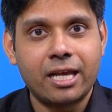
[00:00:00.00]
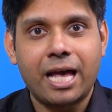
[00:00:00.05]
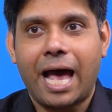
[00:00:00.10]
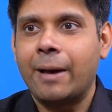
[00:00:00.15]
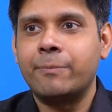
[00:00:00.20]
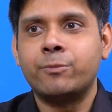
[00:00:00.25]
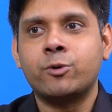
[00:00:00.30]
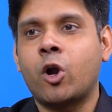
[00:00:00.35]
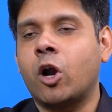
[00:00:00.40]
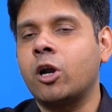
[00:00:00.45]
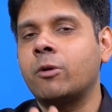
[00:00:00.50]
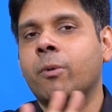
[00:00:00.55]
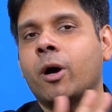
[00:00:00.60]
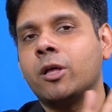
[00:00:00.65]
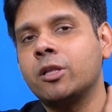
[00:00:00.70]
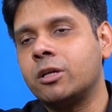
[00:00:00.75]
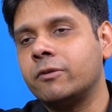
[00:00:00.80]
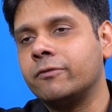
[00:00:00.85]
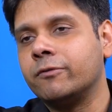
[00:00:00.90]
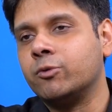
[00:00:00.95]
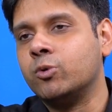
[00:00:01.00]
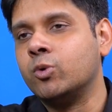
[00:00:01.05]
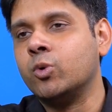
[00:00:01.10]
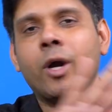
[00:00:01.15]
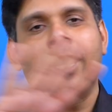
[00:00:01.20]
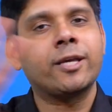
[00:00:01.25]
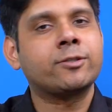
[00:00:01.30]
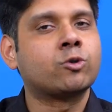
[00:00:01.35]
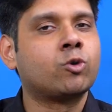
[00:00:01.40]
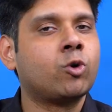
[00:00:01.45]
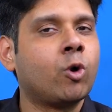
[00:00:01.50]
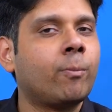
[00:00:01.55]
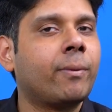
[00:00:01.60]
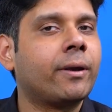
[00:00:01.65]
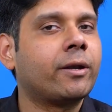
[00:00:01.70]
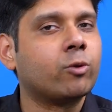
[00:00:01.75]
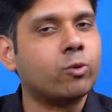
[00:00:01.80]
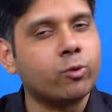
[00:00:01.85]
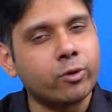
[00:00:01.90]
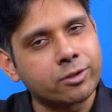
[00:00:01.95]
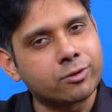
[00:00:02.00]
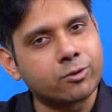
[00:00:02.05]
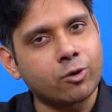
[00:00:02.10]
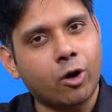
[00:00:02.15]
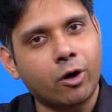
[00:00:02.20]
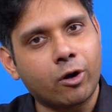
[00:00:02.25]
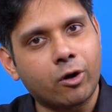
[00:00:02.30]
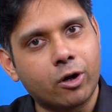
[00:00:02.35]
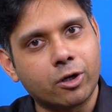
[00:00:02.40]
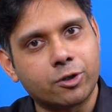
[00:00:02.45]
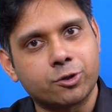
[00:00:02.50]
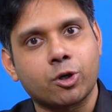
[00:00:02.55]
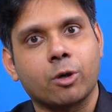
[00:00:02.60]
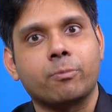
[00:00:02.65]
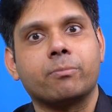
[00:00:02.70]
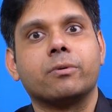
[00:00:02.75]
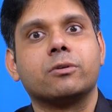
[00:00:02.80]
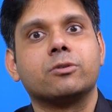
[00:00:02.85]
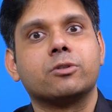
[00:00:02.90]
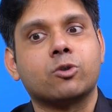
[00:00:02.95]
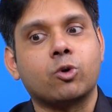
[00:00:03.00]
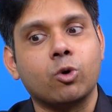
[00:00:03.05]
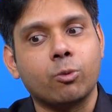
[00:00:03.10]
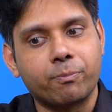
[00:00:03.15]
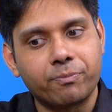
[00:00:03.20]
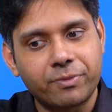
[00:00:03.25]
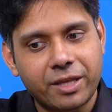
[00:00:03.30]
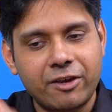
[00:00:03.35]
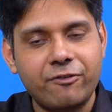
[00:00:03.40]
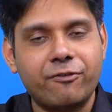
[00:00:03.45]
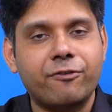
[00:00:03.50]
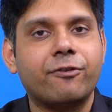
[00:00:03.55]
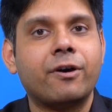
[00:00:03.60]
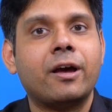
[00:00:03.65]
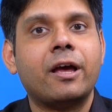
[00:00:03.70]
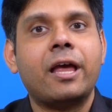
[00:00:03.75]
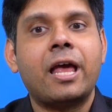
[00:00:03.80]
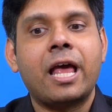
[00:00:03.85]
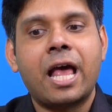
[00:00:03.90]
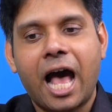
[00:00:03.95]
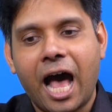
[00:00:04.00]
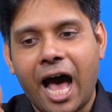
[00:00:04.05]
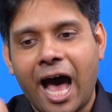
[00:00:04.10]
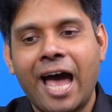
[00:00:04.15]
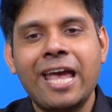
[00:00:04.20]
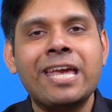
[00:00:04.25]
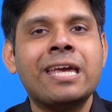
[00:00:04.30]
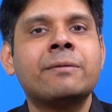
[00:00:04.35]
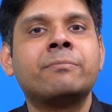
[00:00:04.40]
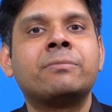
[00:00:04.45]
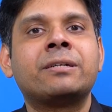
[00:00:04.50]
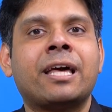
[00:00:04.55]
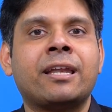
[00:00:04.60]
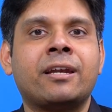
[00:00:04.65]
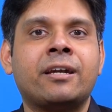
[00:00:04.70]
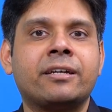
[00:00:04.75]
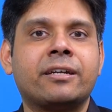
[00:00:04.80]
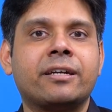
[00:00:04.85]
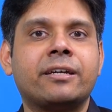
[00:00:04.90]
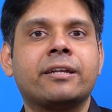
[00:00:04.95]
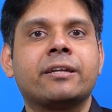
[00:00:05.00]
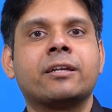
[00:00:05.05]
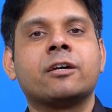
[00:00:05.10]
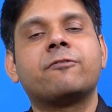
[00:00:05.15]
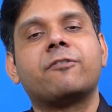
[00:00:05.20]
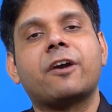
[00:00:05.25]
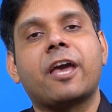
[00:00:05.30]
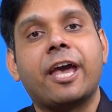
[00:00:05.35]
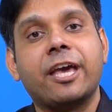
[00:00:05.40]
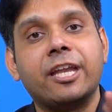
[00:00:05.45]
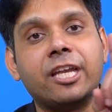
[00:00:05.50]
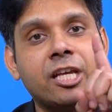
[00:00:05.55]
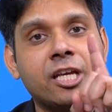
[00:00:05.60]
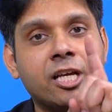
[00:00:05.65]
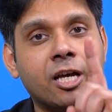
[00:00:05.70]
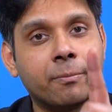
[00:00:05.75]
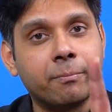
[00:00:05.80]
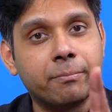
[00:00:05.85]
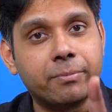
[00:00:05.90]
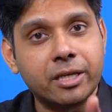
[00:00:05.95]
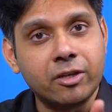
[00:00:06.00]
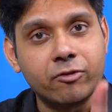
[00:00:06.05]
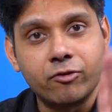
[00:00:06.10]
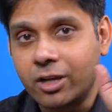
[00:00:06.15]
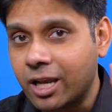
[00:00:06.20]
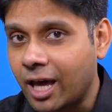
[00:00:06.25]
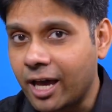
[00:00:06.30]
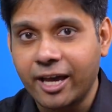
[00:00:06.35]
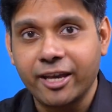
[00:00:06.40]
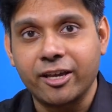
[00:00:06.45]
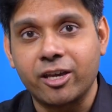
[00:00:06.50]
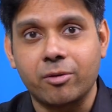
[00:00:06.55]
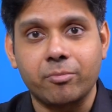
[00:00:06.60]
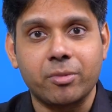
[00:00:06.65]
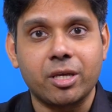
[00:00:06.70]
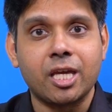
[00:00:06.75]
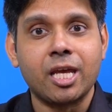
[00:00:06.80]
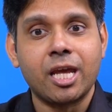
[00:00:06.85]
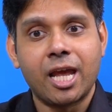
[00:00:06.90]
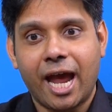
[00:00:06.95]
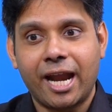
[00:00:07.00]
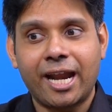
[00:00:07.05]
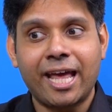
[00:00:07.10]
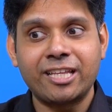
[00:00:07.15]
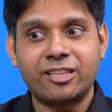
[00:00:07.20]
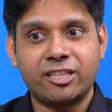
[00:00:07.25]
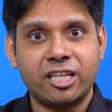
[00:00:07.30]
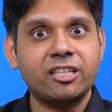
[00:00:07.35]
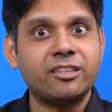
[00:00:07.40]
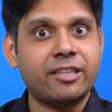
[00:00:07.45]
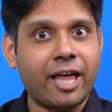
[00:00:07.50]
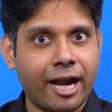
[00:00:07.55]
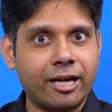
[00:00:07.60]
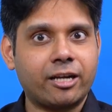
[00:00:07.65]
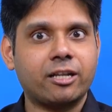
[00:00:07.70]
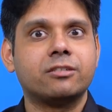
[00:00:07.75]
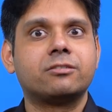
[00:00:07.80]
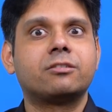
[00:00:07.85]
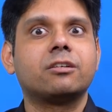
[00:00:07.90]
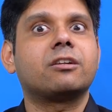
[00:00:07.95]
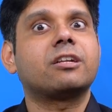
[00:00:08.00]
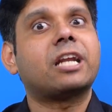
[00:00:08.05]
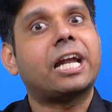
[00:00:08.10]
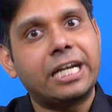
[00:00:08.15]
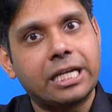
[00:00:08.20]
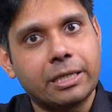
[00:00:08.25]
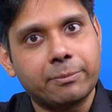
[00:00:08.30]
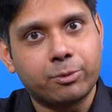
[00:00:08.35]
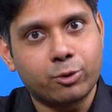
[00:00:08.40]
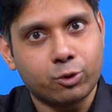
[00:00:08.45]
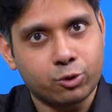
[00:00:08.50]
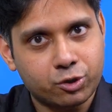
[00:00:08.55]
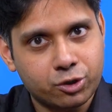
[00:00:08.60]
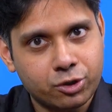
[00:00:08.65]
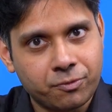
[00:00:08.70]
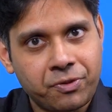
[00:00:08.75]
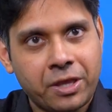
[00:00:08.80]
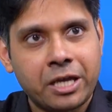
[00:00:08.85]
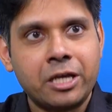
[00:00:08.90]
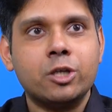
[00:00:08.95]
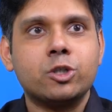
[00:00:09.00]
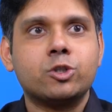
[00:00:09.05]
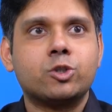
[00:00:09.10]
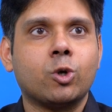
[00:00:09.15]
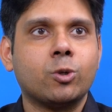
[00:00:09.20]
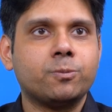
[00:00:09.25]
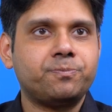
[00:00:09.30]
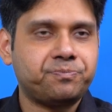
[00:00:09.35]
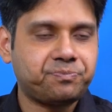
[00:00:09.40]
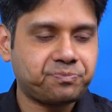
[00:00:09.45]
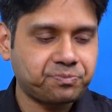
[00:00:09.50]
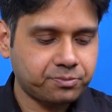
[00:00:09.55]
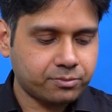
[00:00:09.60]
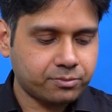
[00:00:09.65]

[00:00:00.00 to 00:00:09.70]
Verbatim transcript: I'm not bothered who has scope and who has not got scope. If I am talented enough, any company will hire me. And I think that is the right approach. So